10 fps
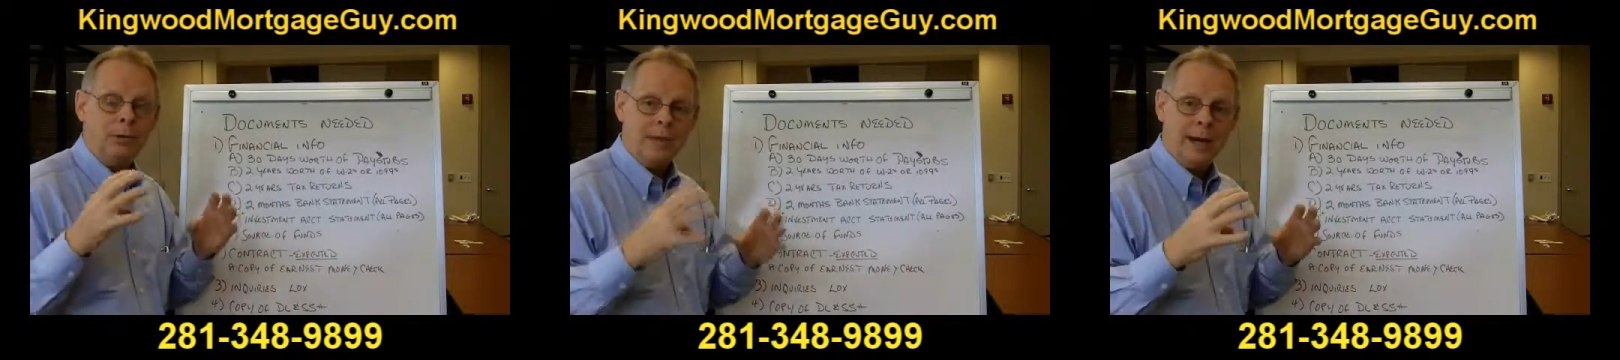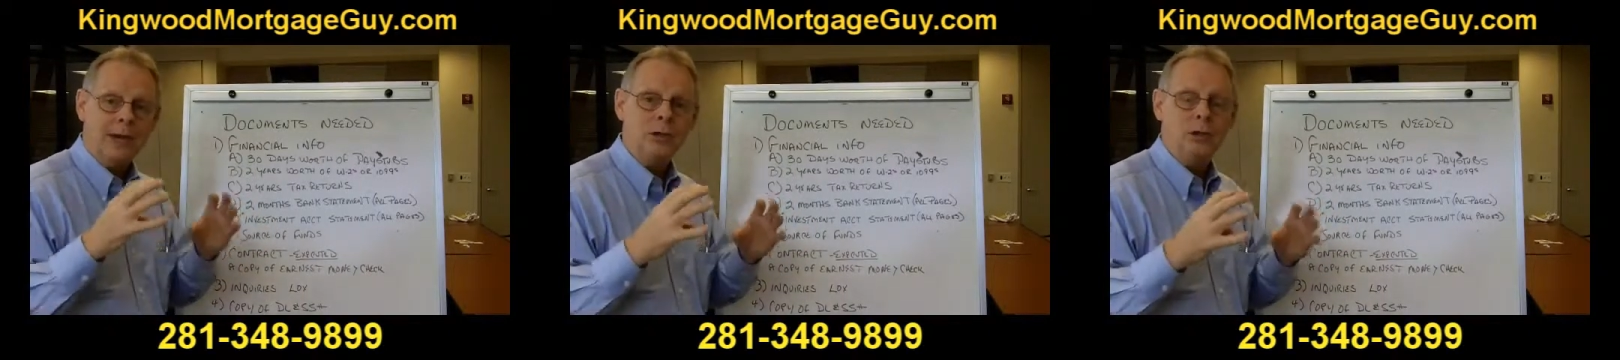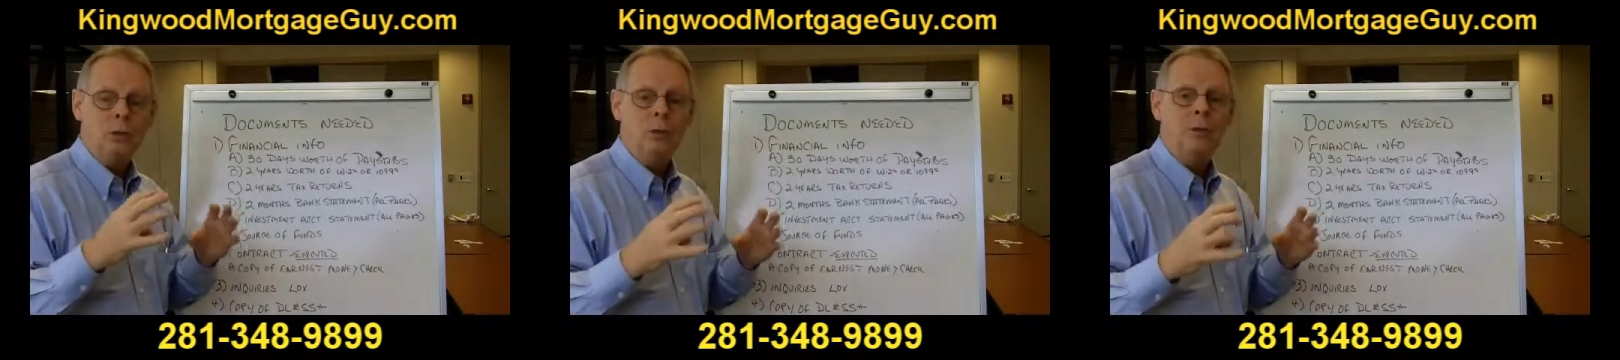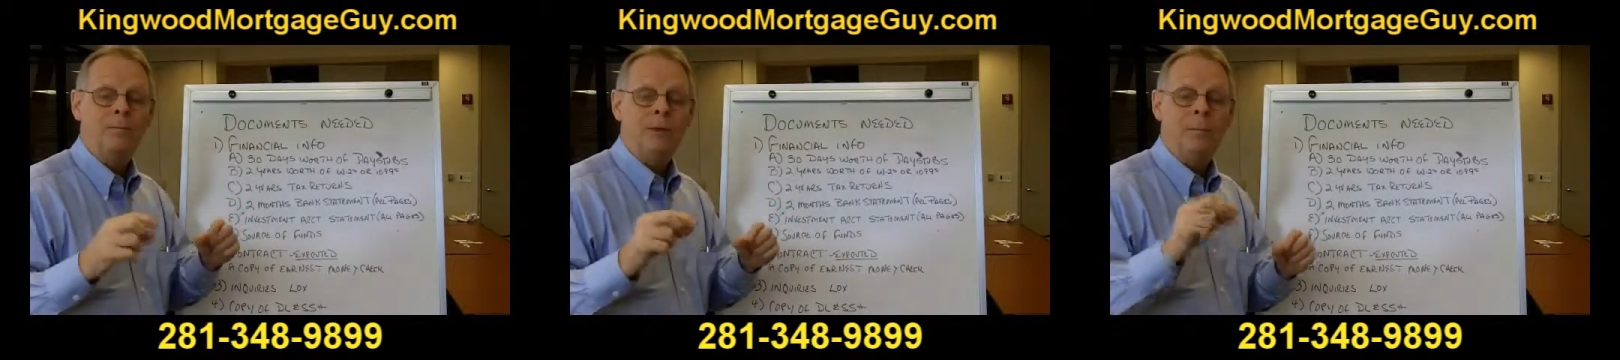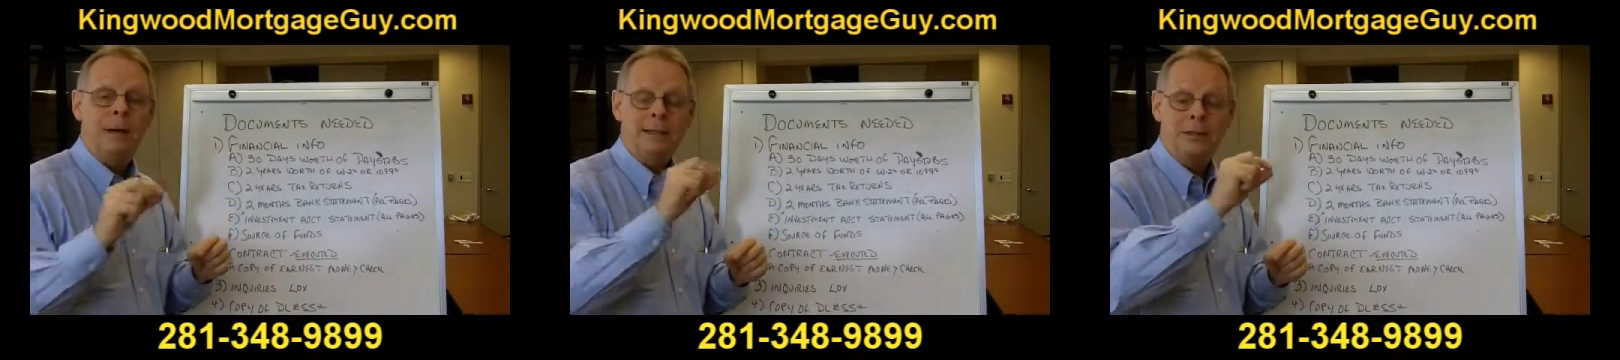protects you
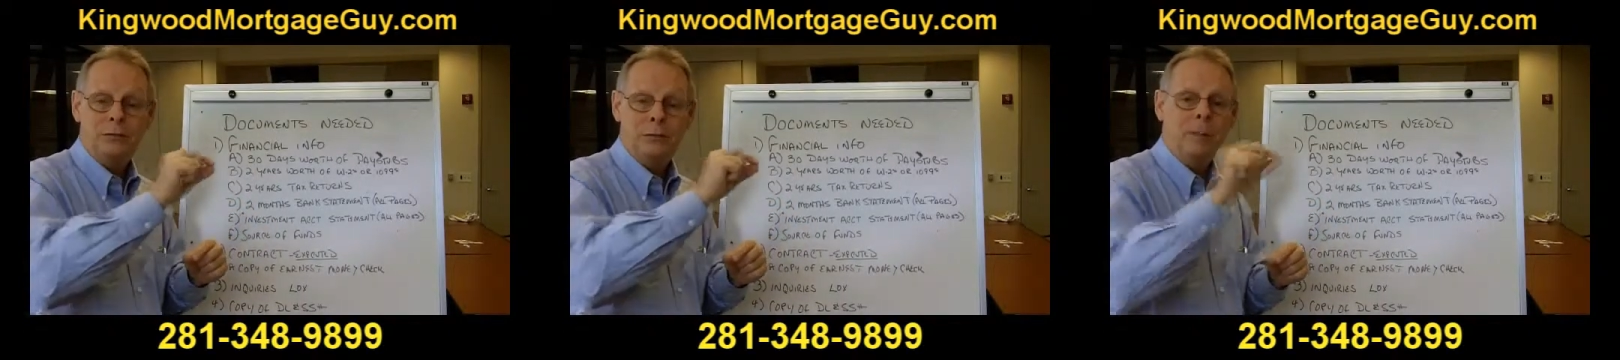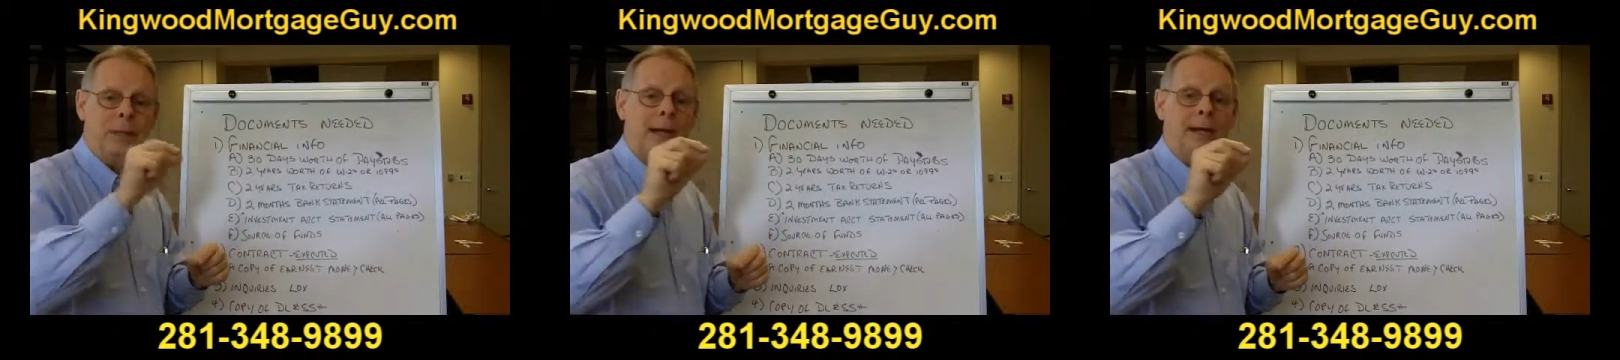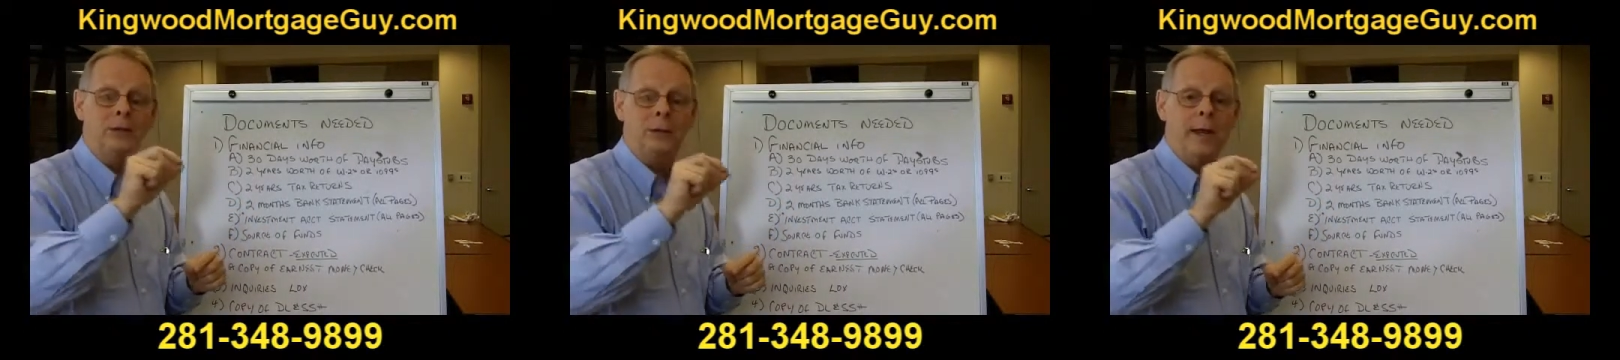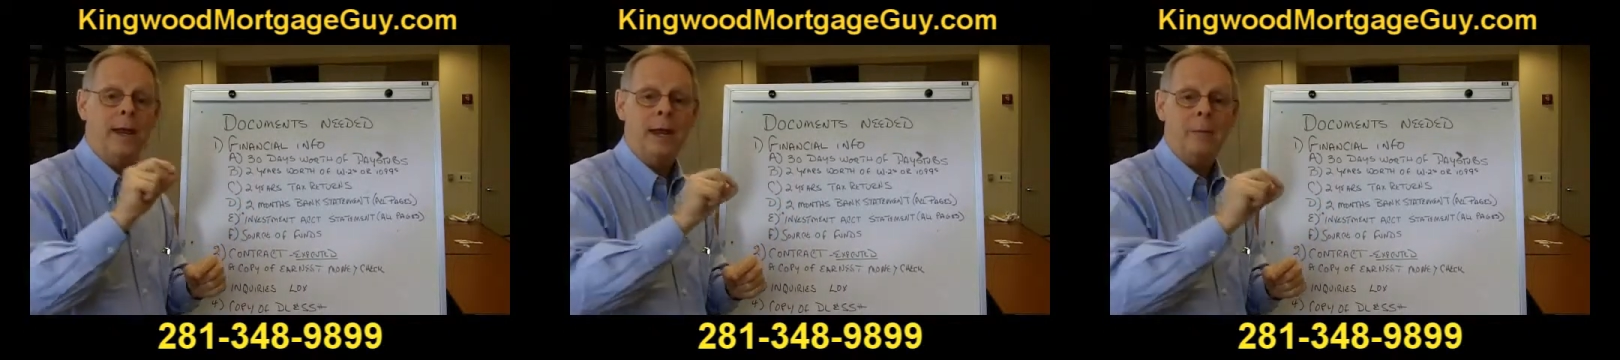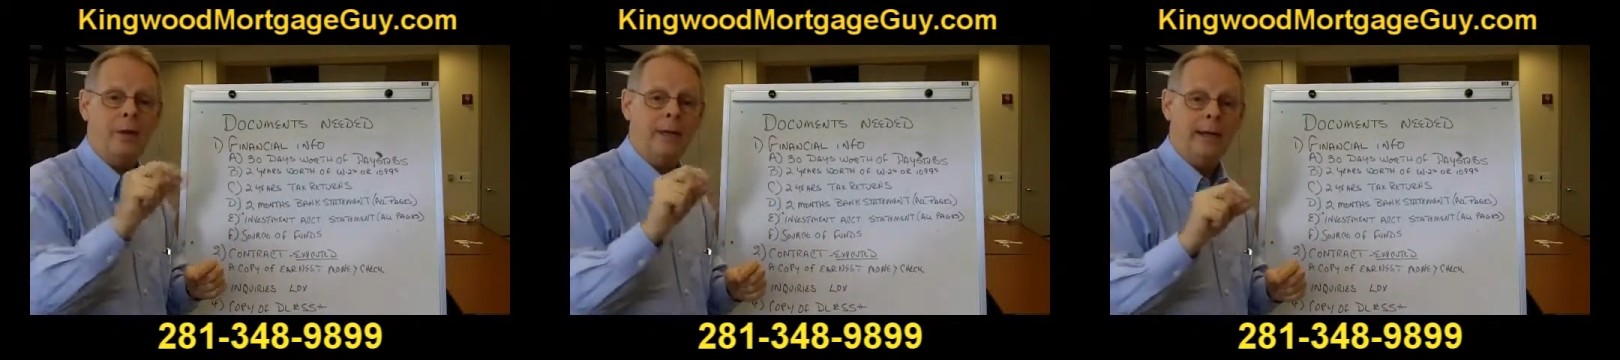by stripping out your
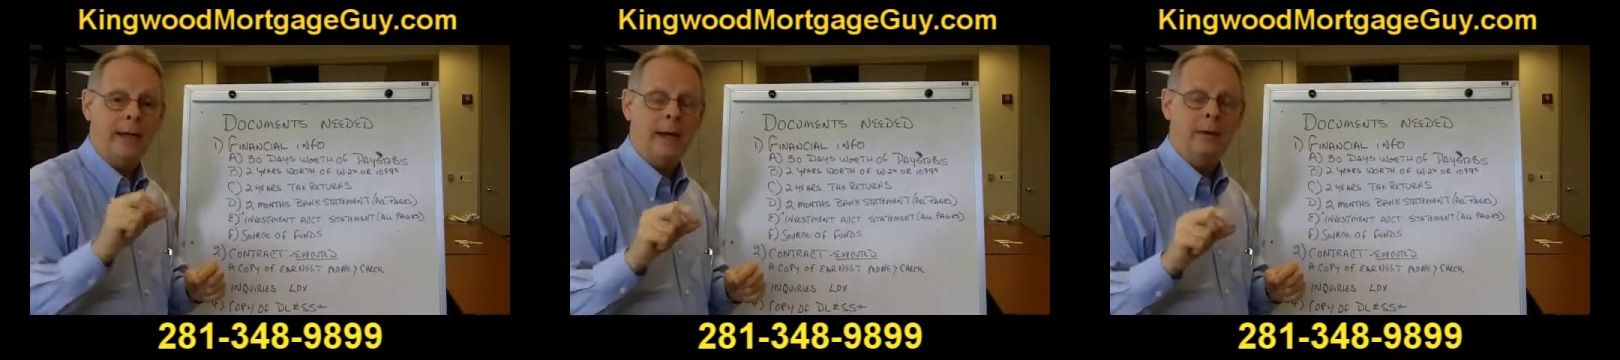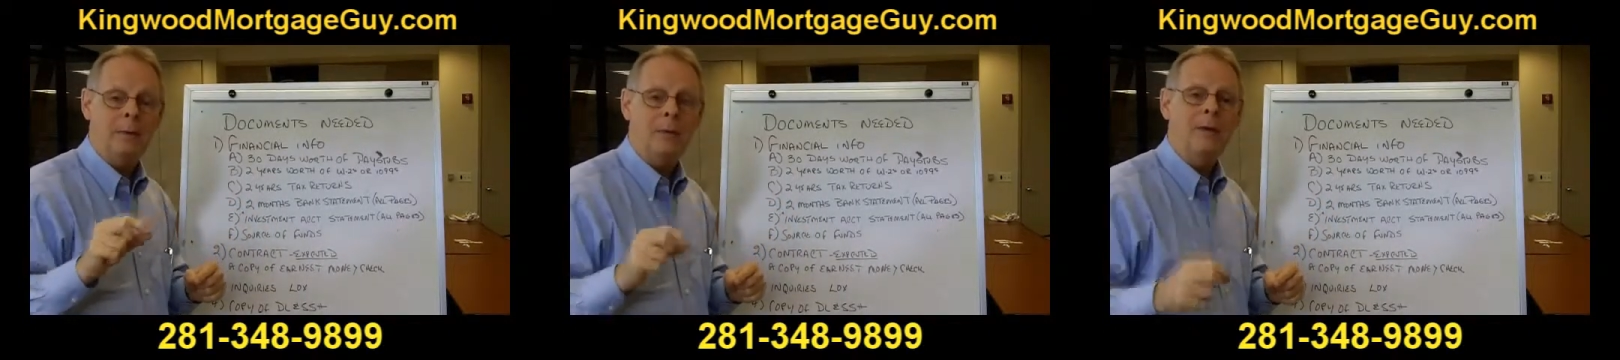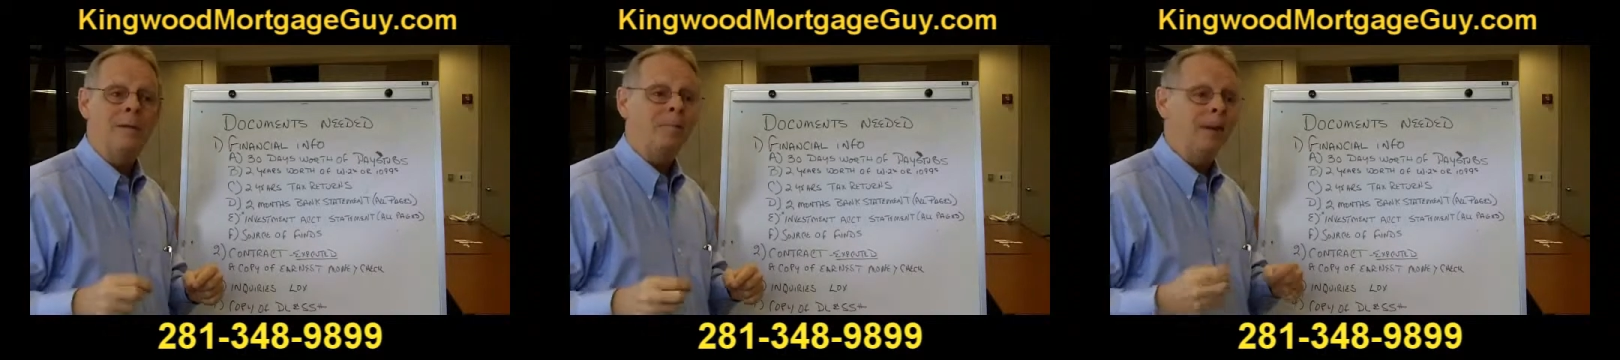name or any account number.